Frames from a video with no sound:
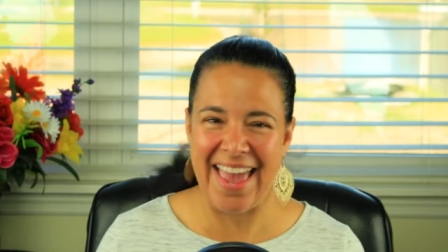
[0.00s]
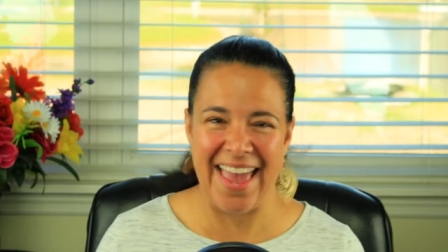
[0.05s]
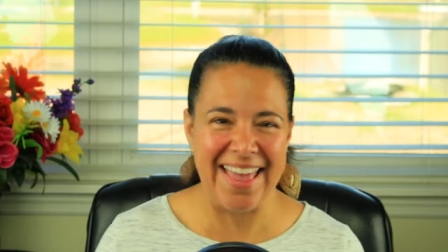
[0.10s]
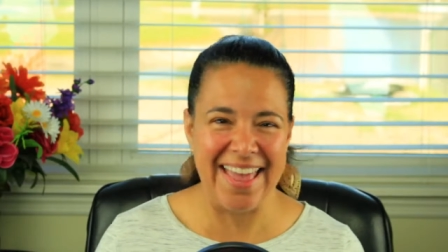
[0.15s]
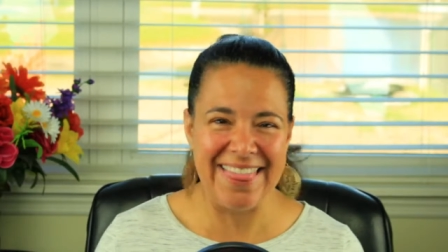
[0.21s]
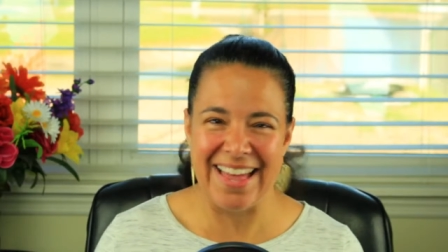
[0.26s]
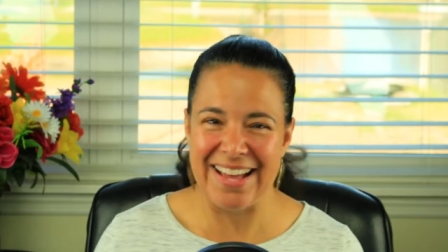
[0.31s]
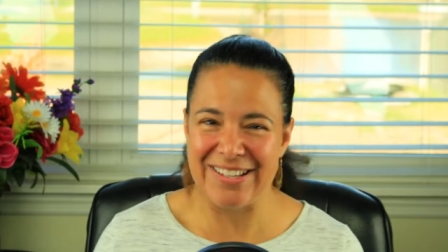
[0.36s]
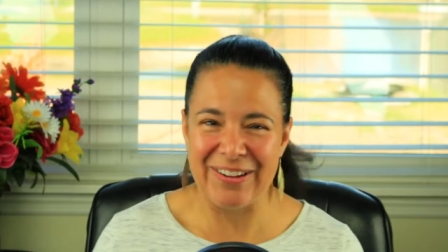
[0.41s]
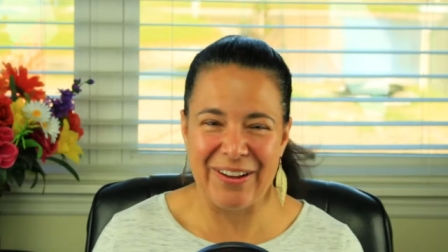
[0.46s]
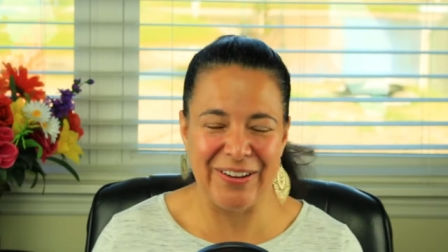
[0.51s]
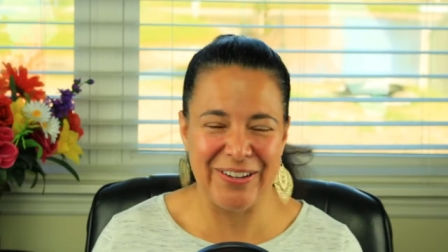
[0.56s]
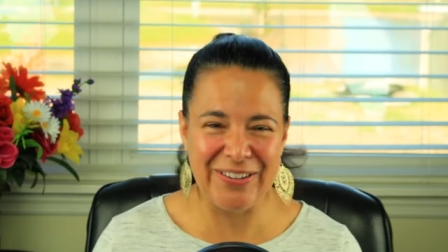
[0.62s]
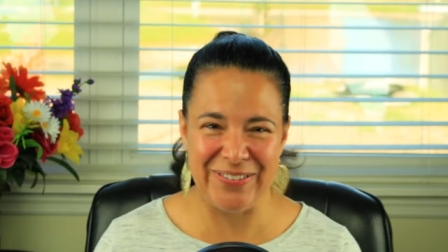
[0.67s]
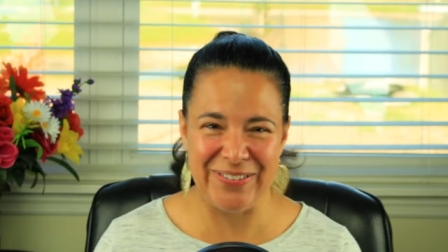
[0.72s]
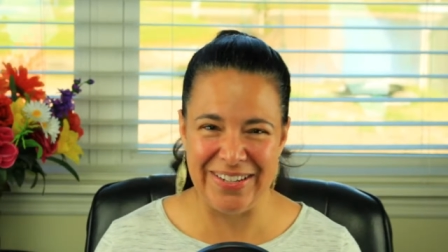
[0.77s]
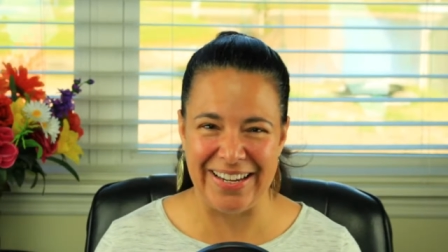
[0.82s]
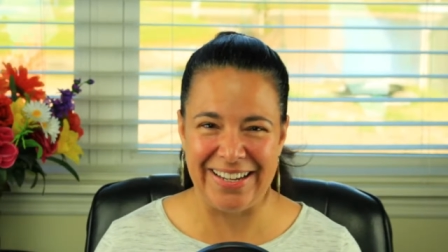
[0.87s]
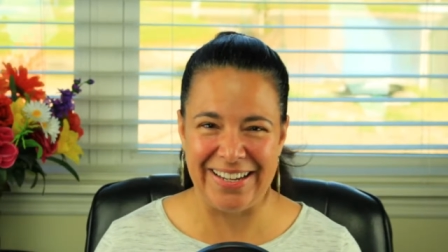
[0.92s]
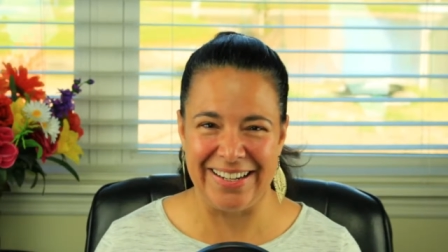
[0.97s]
And that's all
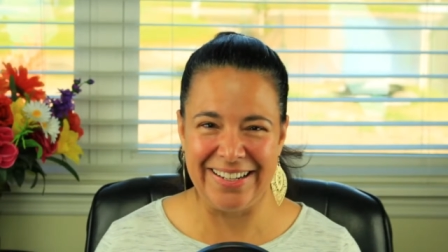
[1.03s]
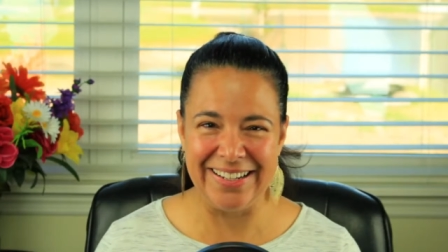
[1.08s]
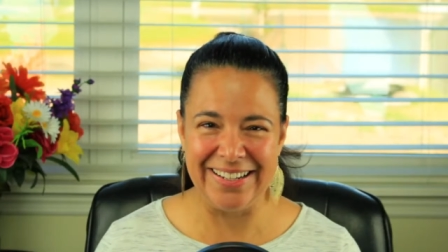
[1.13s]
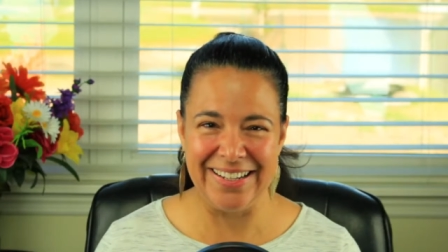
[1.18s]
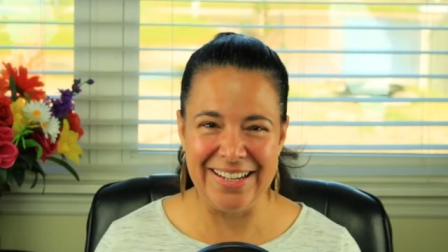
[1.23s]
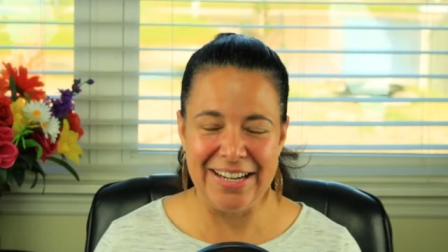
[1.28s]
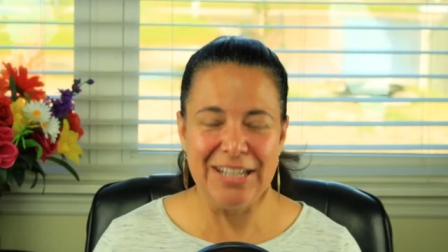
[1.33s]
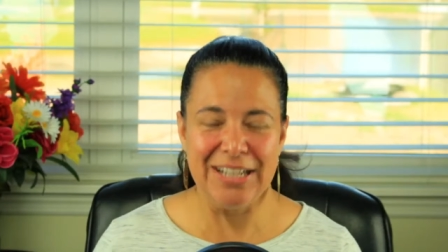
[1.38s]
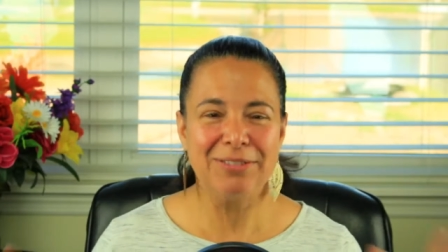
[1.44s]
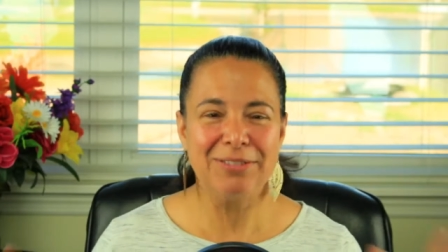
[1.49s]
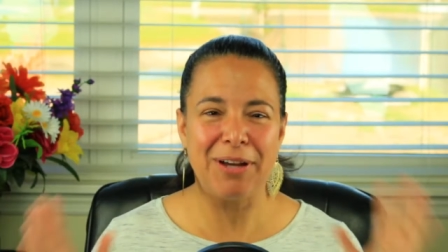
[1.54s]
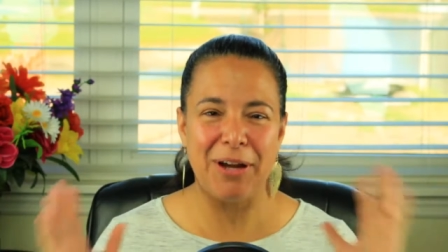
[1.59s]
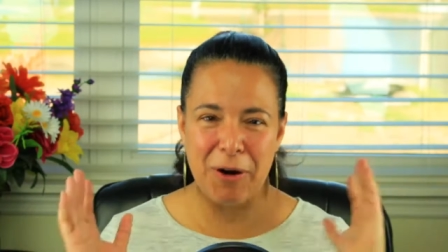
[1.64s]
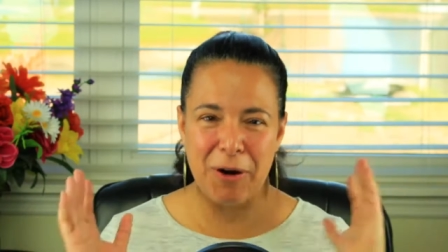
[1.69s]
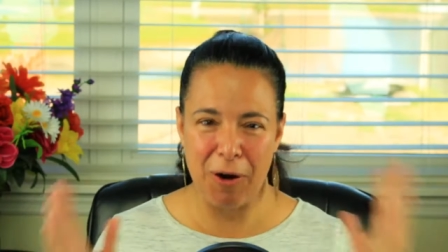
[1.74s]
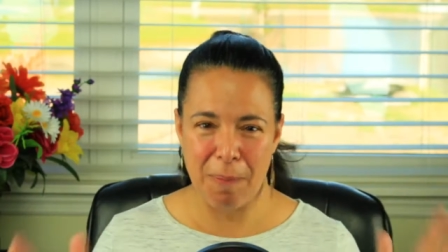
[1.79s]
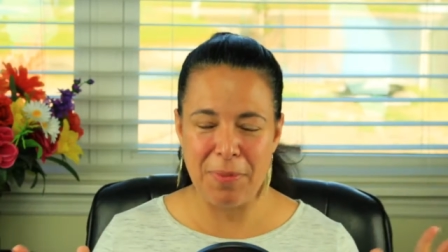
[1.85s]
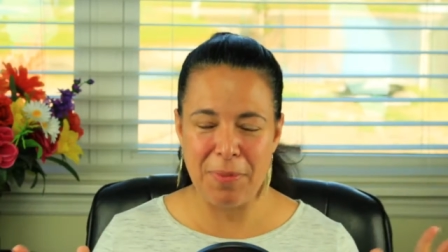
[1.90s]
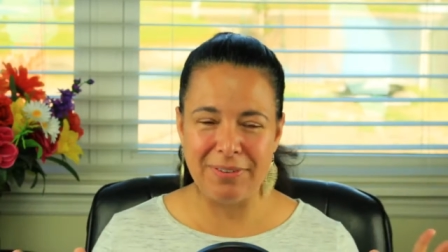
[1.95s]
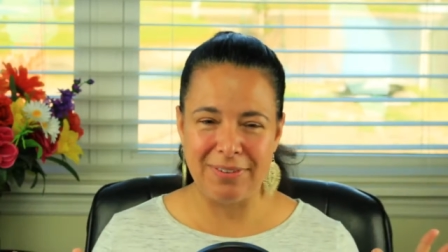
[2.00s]
you need. So I
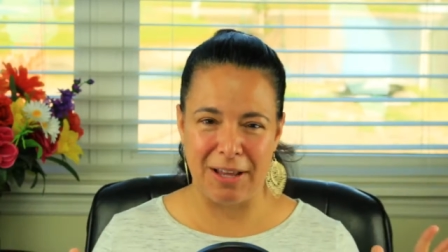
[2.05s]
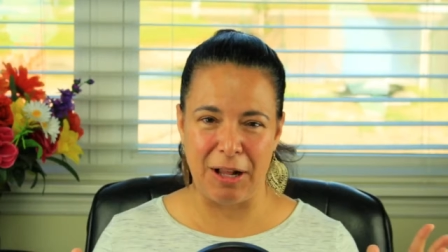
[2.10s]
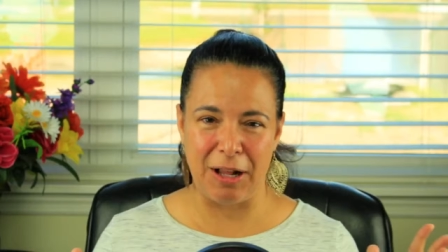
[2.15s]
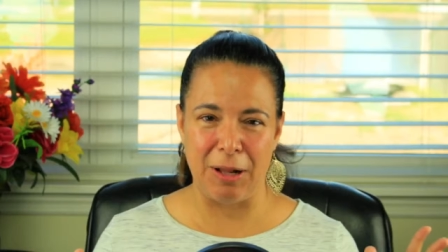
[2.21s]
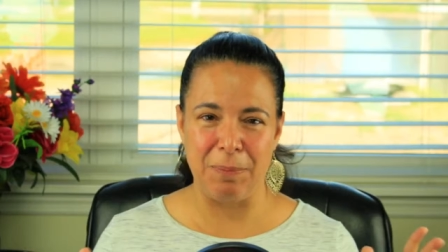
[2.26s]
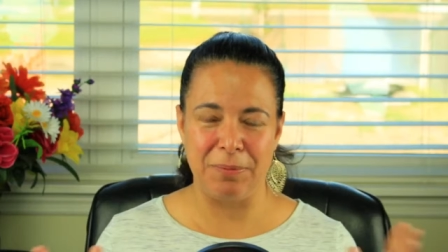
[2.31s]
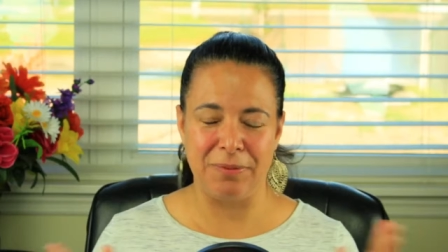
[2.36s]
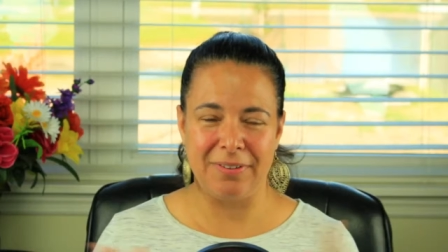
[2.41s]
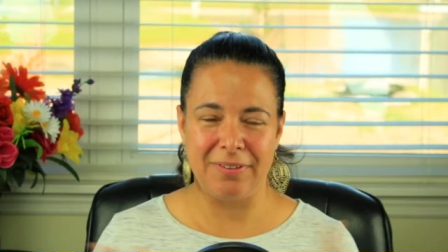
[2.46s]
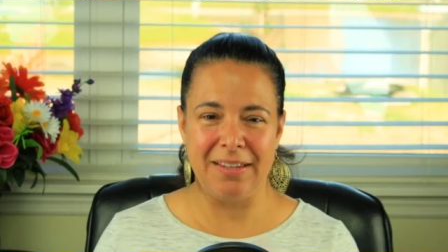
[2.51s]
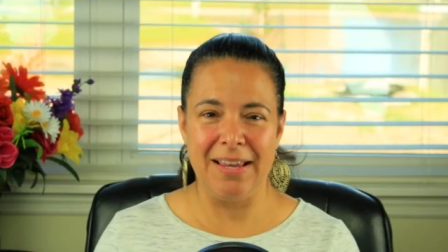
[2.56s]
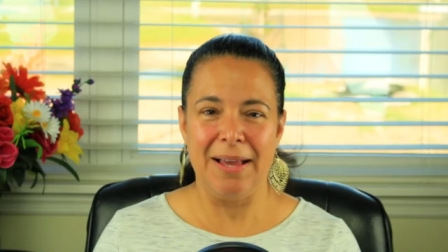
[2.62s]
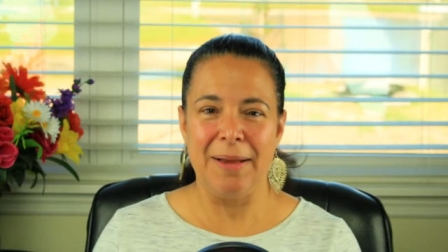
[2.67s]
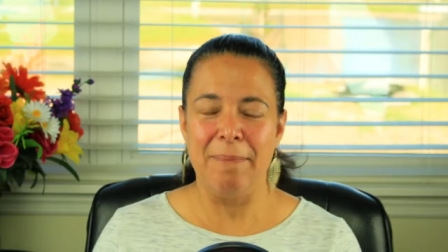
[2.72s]
hope this helps.